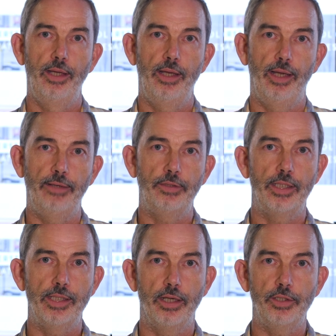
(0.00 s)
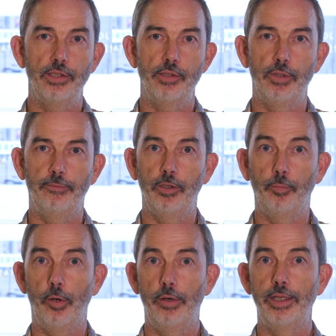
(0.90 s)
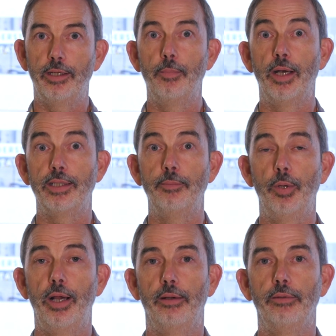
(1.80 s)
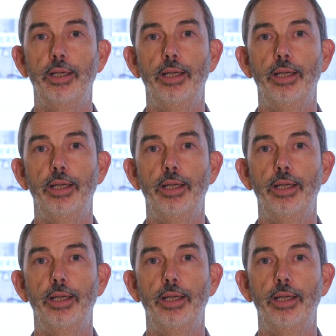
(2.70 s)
After discussions with Phil Poronick and Martin Brown,